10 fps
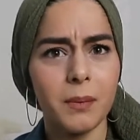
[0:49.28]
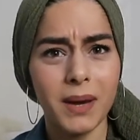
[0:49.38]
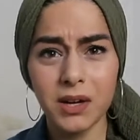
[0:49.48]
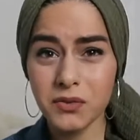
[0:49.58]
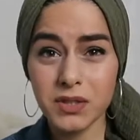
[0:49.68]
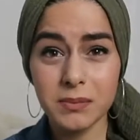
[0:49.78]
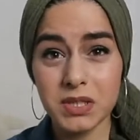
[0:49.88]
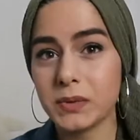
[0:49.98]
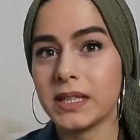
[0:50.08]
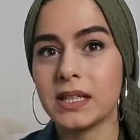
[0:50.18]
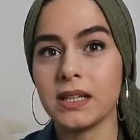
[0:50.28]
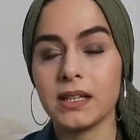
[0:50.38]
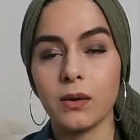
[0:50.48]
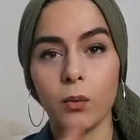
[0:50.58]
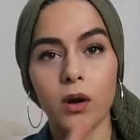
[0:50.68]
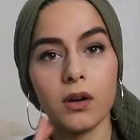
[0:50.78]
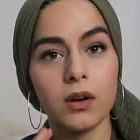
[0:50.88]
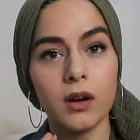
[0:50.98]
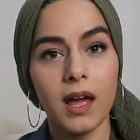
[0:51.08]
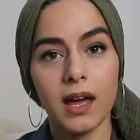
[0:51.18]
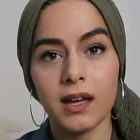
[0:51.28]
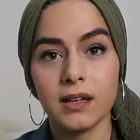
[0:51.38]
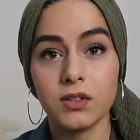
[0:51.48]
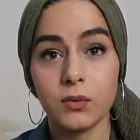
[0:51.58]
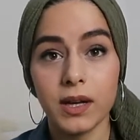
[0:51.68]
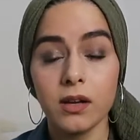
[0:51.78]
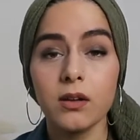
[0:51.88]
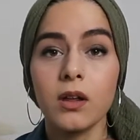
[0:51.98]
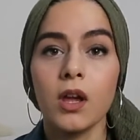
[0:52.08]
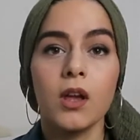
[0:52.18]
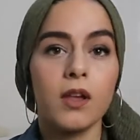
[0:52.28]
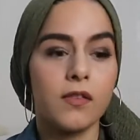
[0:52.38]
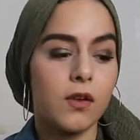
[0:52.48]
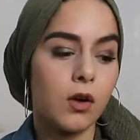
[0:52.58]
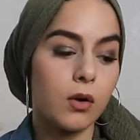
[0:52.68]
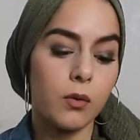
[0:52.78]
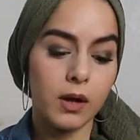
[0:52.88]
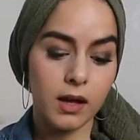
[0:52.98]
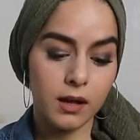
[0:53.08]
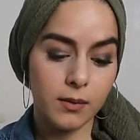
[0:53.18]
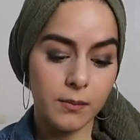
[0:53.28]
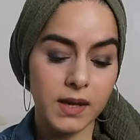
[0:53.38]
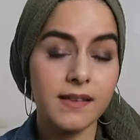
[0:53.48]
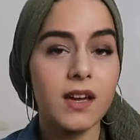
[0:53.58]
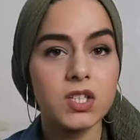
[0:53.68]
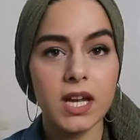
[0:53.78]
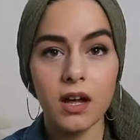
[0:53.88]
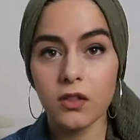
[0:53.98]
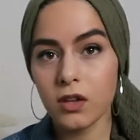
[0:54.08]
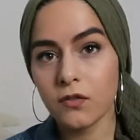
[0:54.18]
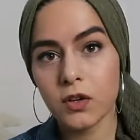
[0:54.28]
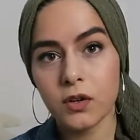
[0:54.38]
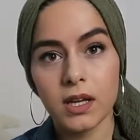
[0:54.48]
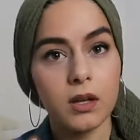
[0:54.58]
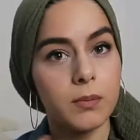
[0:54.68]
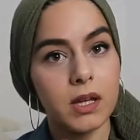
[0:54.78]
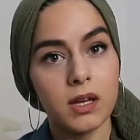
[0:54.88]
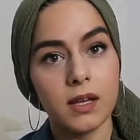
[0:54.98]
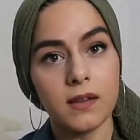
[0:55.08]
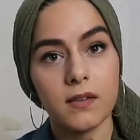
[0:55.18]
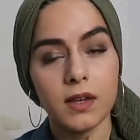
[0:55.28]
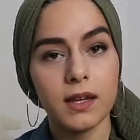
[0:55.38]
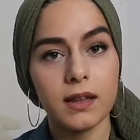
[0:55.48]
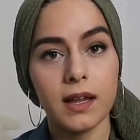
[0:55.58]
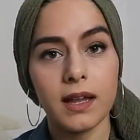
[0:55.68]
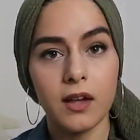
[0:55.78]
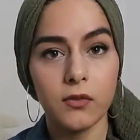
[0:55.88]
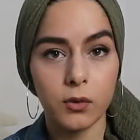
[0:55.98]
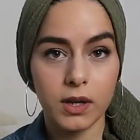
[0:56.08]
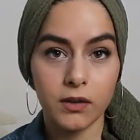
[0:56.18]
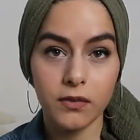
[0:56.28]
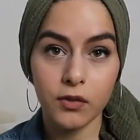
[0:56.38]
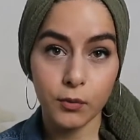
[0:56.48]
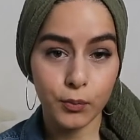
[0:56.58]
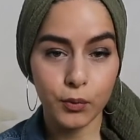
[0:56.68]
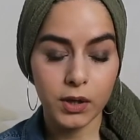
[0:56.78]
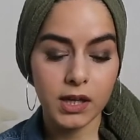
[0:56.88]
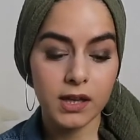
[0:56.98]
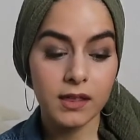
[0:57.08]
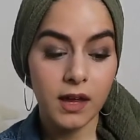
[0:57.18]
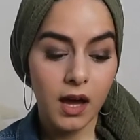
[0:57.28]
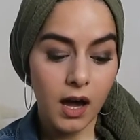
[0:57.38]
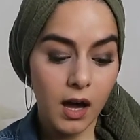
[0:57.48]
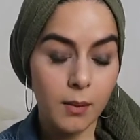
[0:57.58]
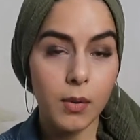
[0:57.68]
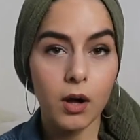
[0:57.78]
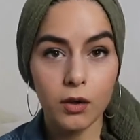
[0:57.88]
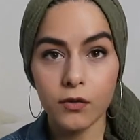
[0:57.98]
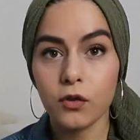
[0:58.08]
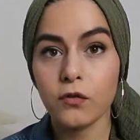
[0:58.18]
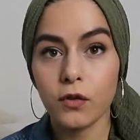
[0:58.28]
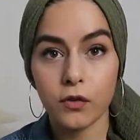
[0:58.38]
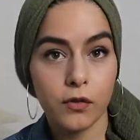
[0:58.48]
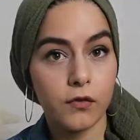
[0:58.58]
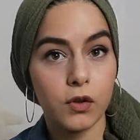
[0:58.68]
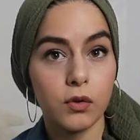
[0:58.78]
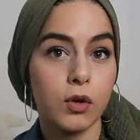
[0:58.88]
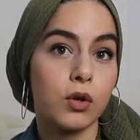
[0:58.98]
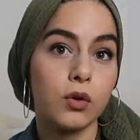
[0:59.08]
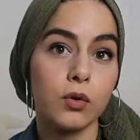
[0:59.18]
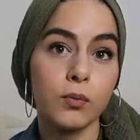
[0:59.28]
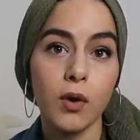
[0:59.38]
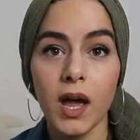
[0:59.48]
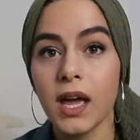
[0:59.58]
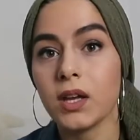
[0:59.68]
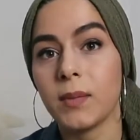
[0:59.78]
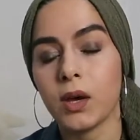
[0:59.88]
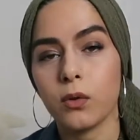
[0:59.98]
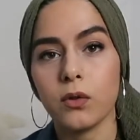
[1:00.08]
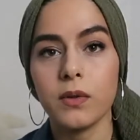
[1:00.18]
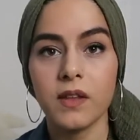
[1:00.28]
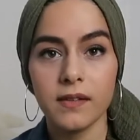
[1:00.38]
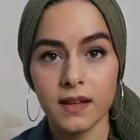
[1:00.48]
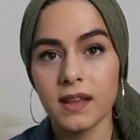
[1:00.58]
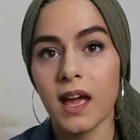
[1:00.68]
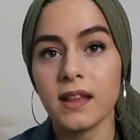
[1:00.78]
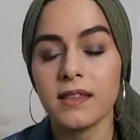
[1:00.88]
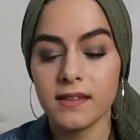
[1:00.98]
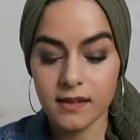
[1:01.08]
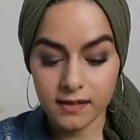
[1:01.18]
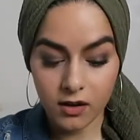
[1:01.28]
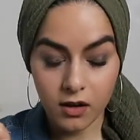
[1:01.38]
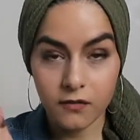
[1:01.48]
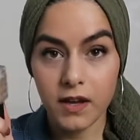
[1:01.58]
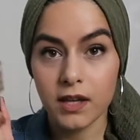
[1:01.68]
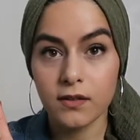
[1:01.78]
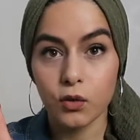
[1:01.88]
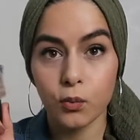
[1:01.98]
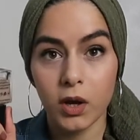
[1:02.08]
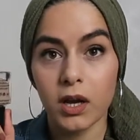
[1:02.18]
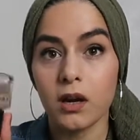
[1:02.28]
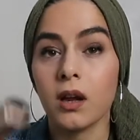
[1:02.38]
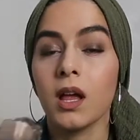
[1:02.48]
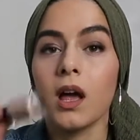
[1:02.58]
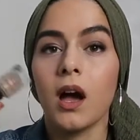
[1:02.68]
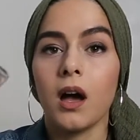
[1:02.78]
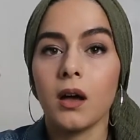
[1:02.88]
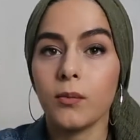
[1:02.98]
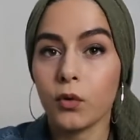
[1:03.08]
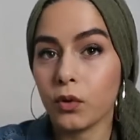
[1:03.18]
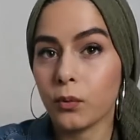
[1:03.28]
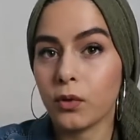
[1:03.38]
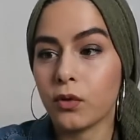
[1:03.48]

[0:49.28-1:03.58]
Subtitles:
boundary between water and your nail. So it's actually healthier for your nail because it allows your nails to breathe, but also for those of you who pray, you make wudhu and things like that, this does not affect your prayer or your